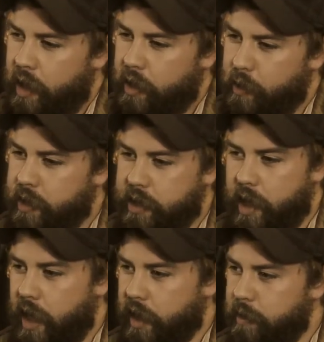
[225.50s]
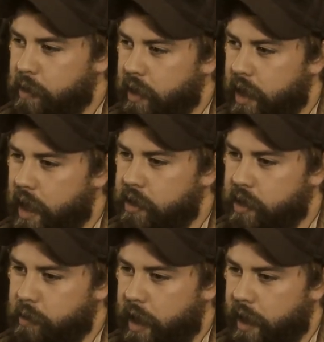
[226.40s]
there wasn't a lot of
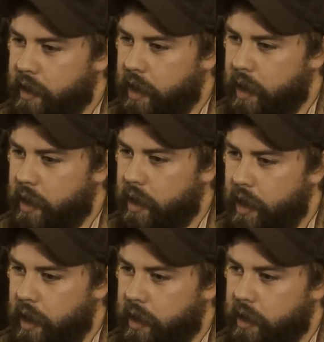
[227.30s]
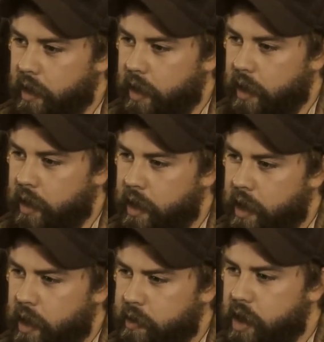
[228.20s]
communication back then, and
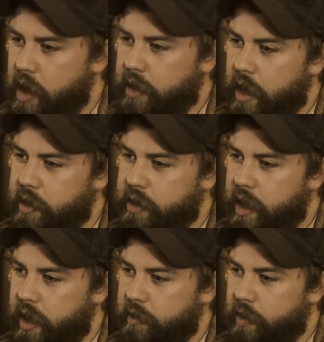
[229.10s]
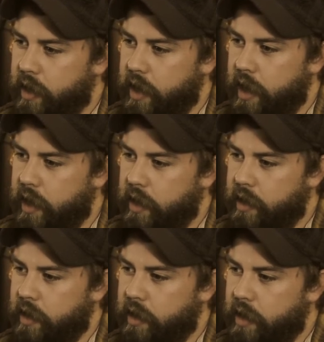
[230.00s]
it was hard to understand for a kid.
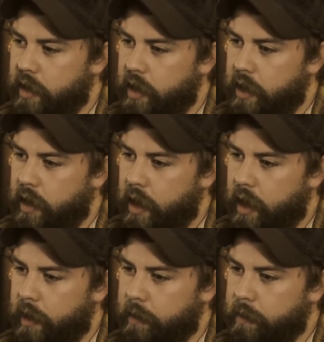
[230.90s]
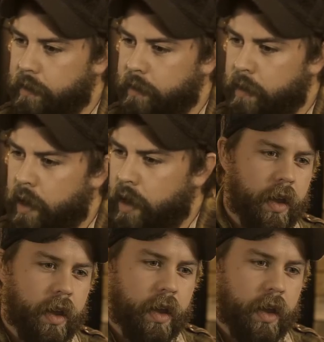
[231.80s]

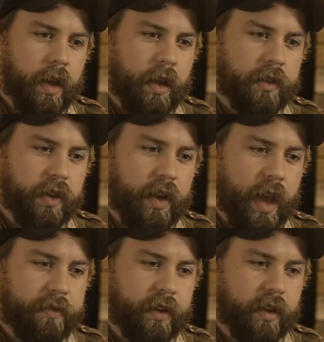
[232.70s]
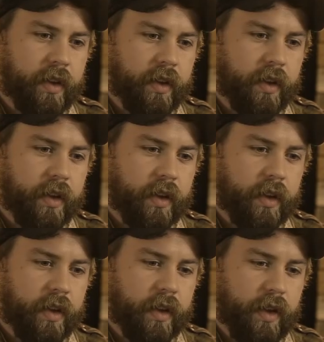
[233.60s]
And so you
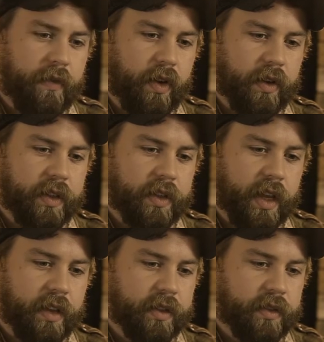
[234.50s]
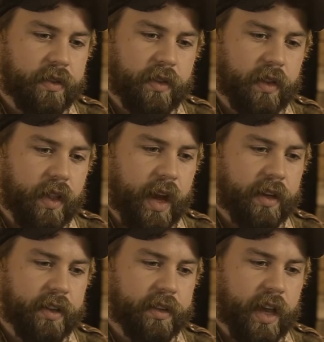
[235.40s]
have all these things
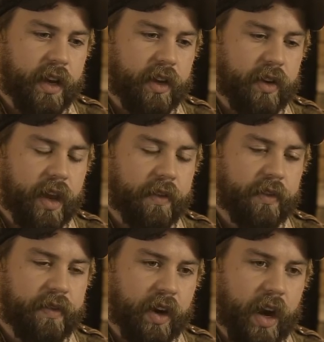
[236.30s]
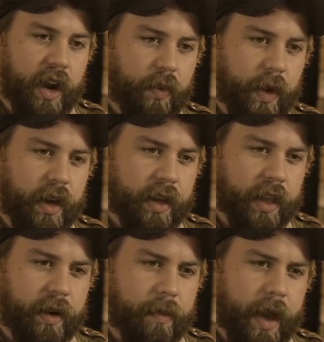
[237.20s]
locked inside you, and you have to figure out a way to
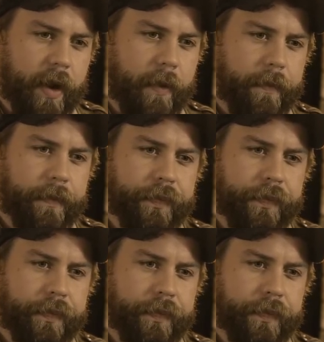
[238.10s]
get them out.